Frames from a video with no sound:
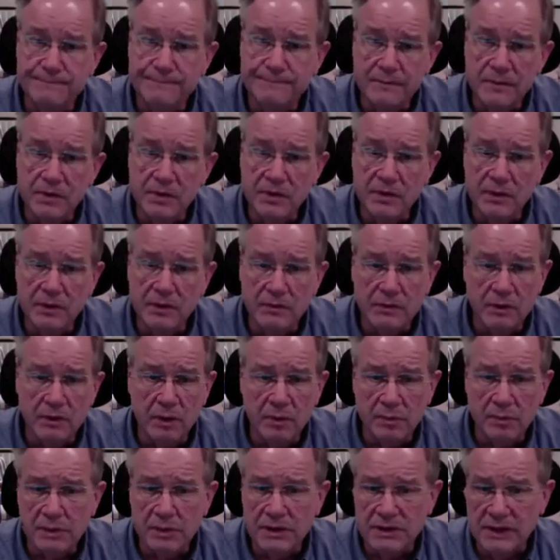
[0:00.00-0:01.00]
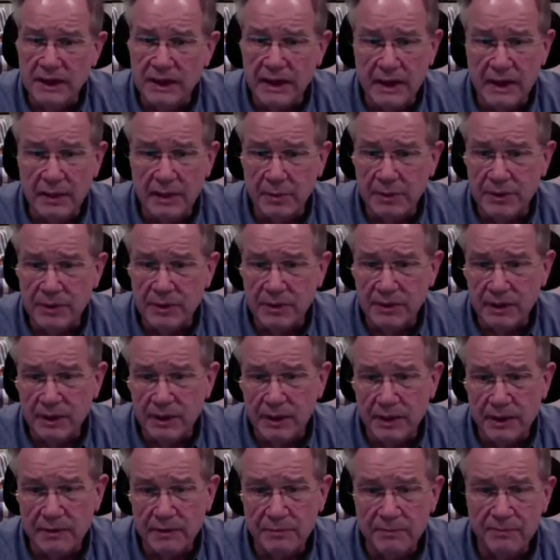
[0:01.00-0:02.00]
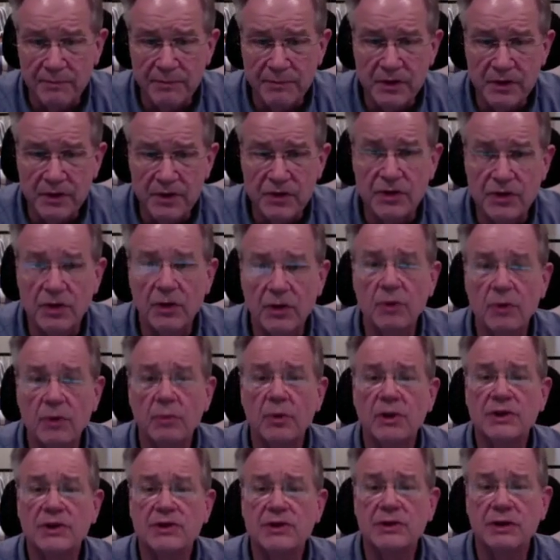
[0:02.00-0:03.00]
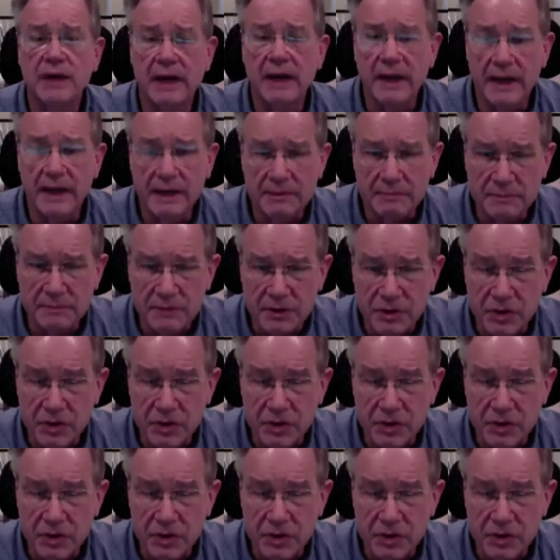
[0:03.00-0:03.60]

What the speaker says: So don't miss that opportunity. Show them what you got.